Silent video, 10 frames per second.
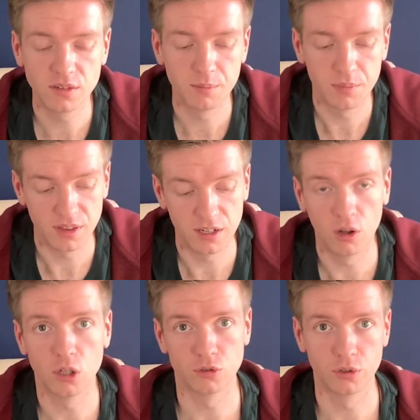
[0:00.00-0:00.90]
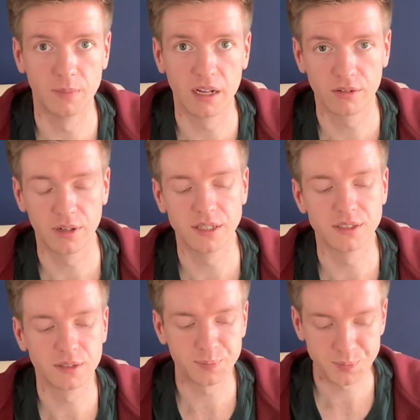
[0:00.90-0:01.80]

but they're not a true macro lens.